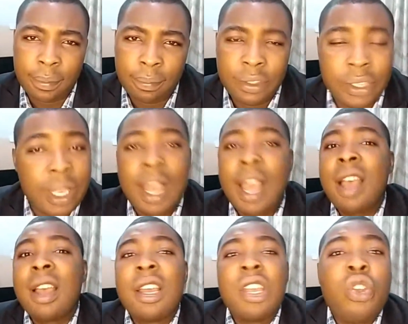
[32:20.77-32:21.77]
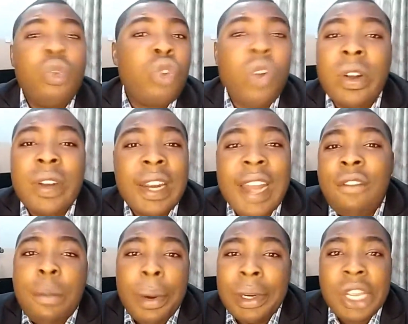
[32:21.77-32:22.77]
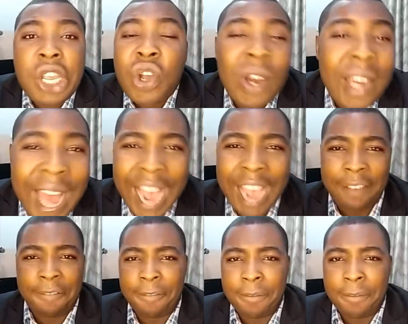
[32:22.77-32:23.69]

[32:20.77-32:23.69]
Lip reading: See, you don't need everybody in your life.